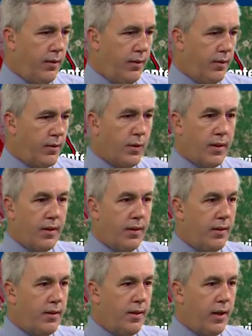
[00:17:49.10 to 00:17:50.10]
so it
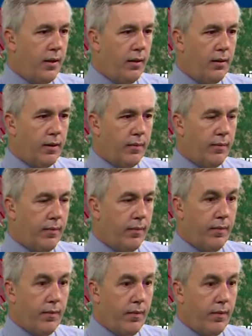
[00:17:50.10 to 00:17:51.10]
doesn't look,
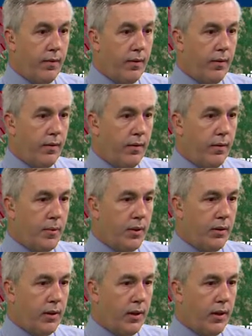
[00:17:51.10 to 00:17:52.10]
let
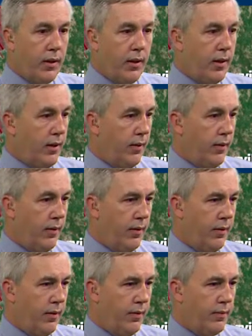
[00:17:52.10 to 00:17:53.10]
me look again here.
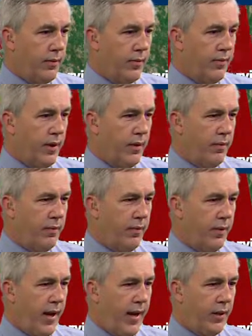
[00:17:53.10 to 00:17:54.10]
This is fun of
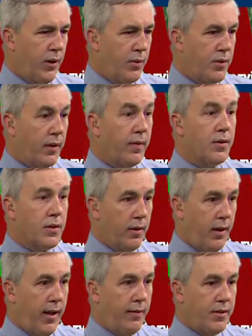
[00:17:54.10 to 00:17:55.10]
diagnosing this
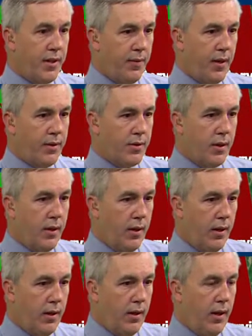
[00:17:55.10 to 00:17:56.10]
on live TV is,
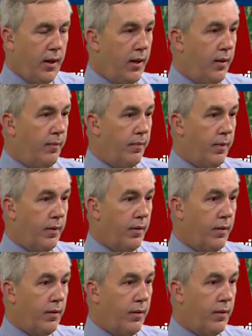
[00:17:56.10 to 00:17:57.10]

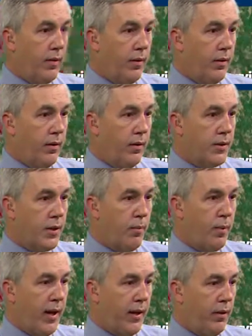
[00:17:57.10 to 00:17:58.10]
let's
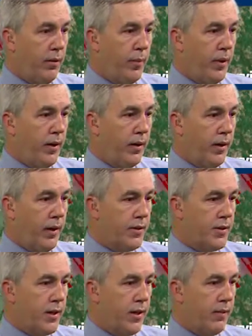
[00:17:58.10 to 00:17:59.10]
go back a little bit here and kind
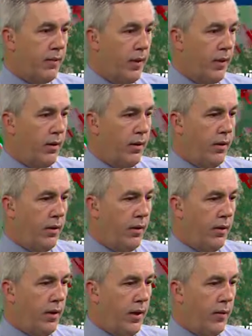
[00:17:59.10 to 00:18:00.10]
of see.
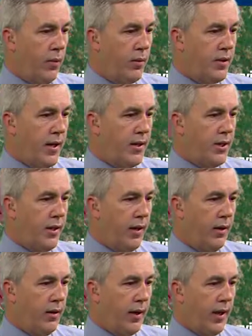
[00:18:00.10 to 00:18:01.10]
Yeah, the rotation
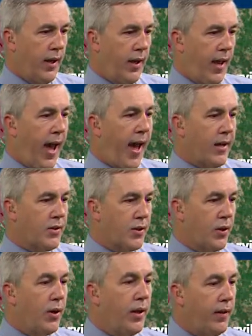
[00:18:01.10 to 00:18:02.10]
doesn't look as
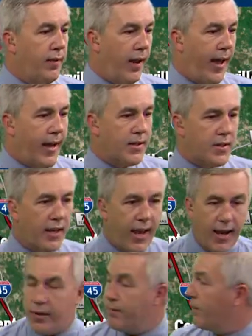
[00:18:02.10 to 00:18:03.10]
good the last
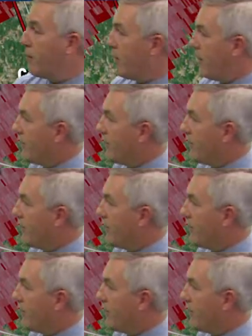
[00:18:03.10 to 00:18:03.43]
scan, but